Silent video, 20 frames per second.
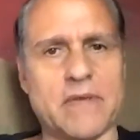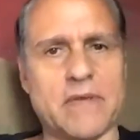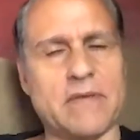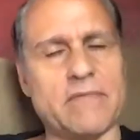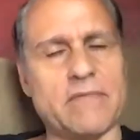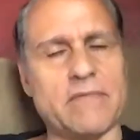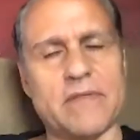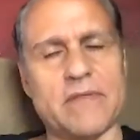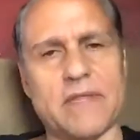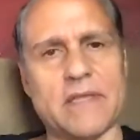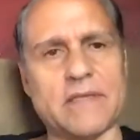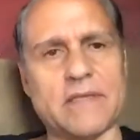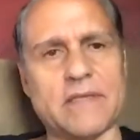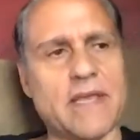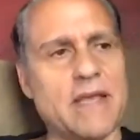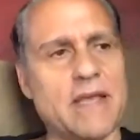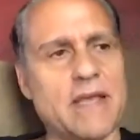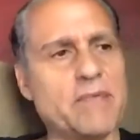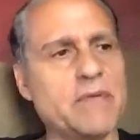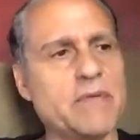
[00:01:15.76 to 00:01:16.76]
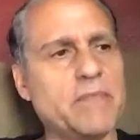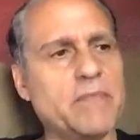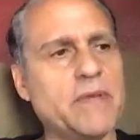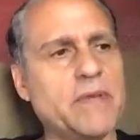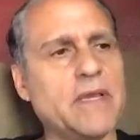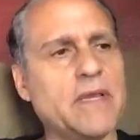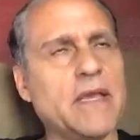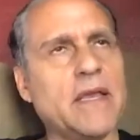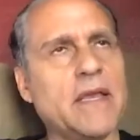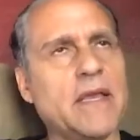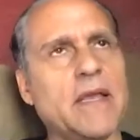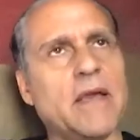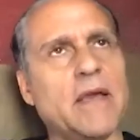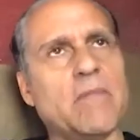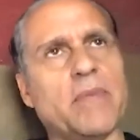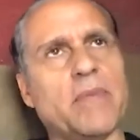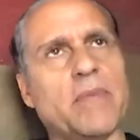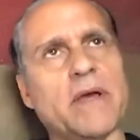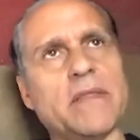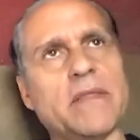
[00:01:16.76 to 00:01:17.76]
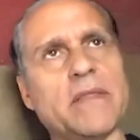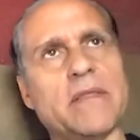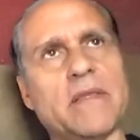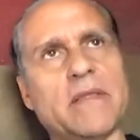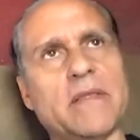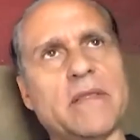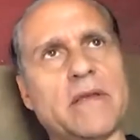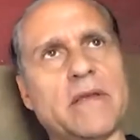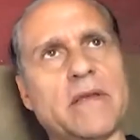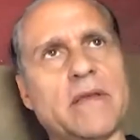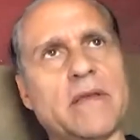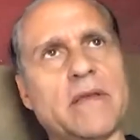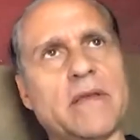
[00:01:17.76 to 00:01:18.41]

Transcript: everything that's happened to me. But there,